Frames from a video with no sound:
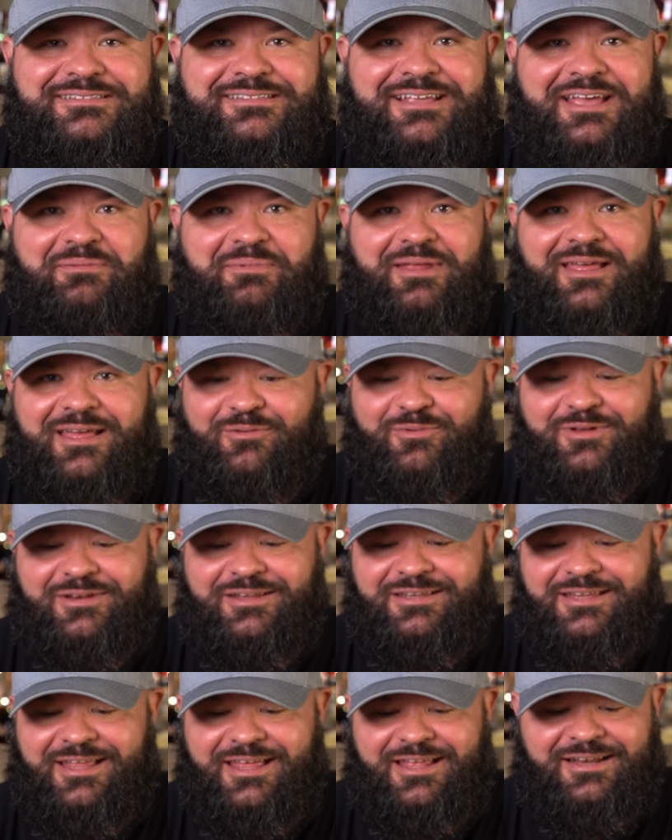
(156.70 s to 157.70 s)
the same day I went
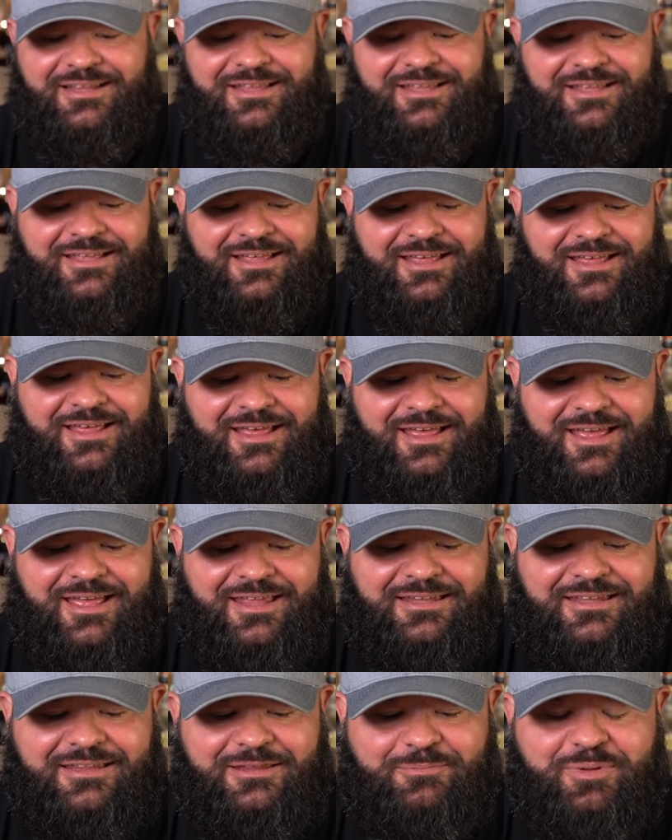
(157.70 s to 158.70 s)
to Detling
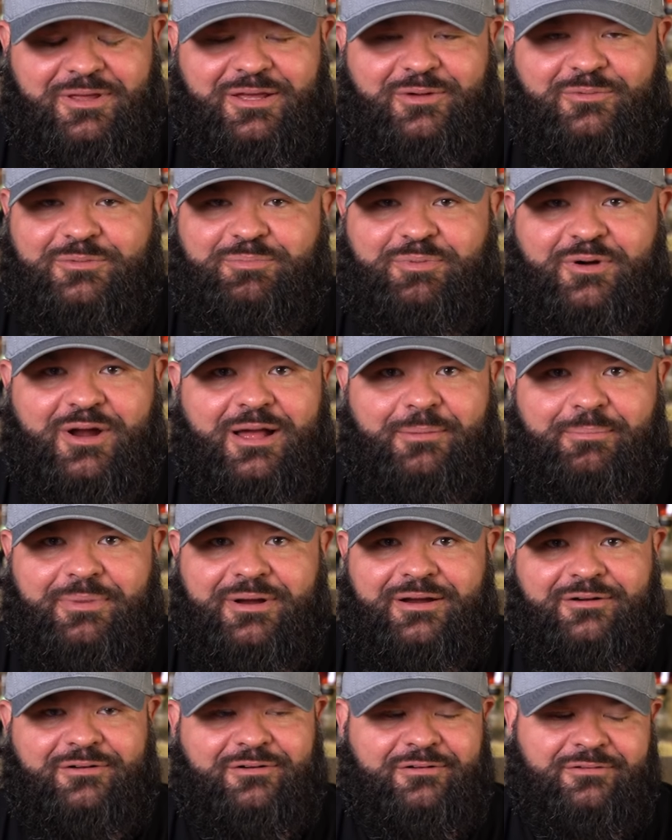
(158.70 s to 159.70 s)
and did the pick with Prime
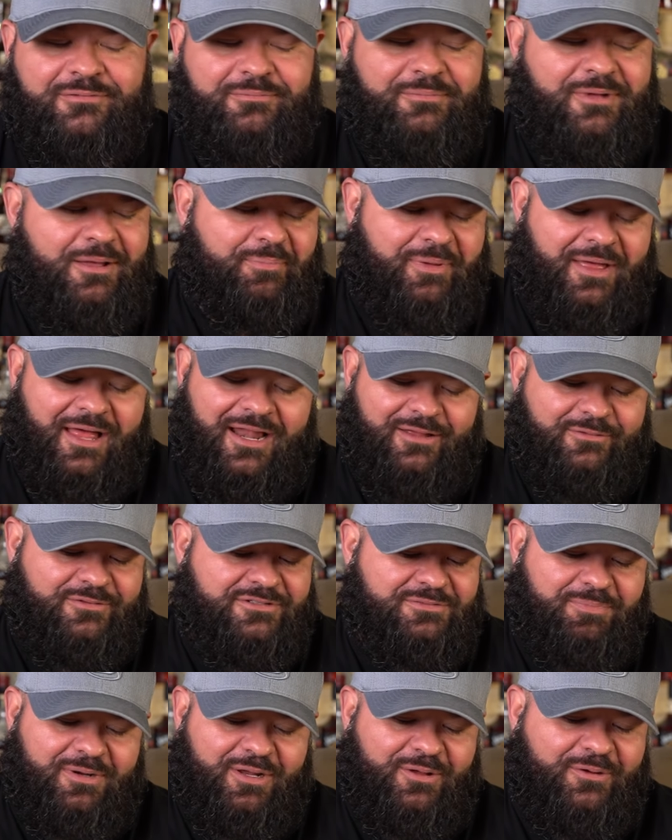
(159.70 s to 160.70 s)
Barrel. My palate
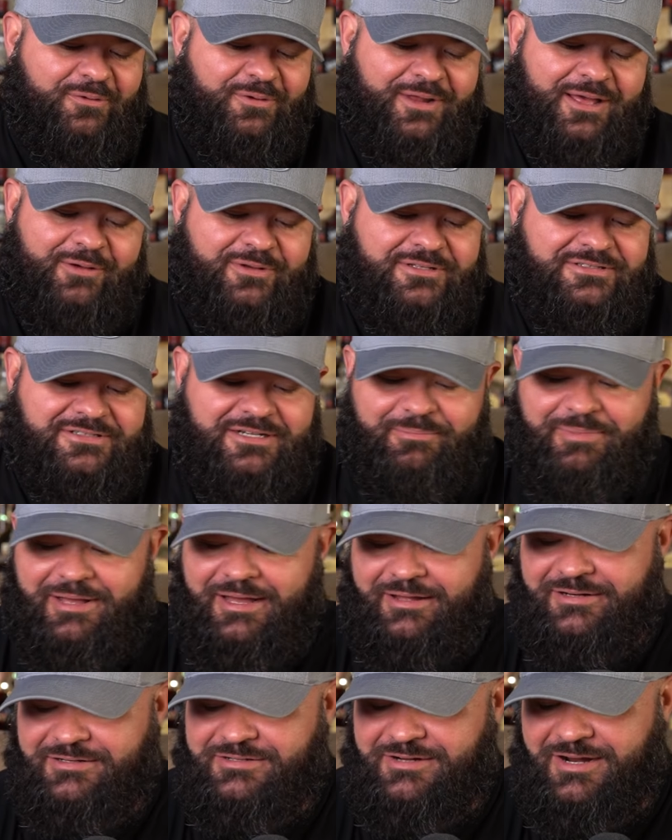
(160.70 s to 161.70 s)
was blown. I wasn't about to